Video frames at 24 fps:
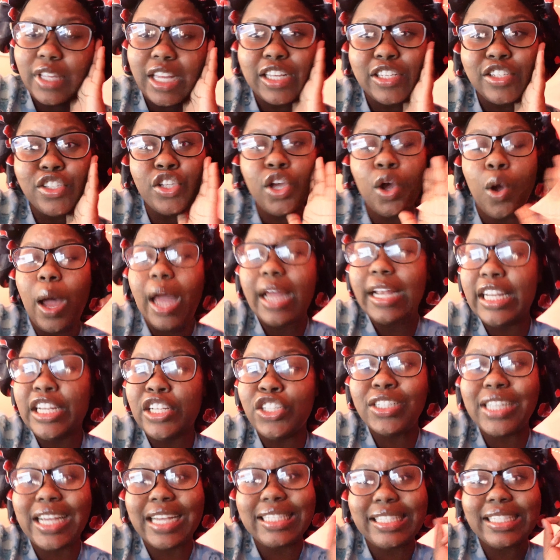so i need
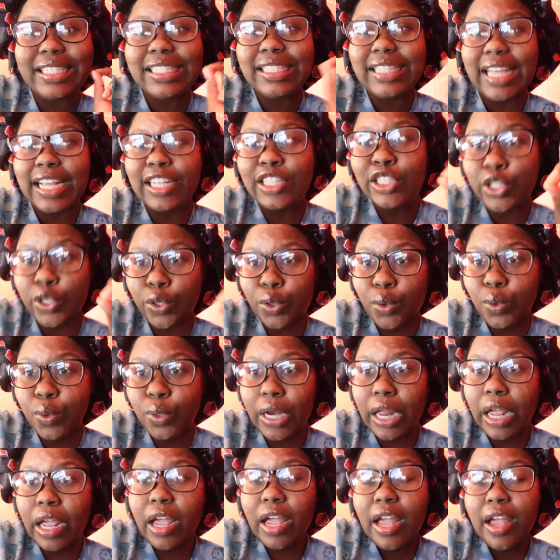you guys to stay tuned